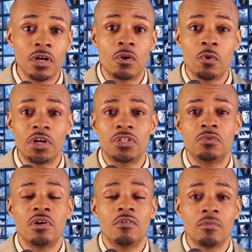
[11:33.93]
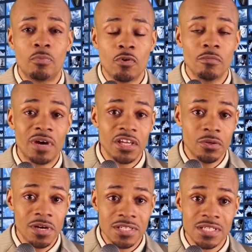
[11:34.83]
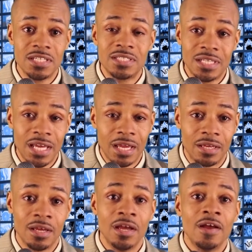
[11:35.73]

according to a report by USA Today.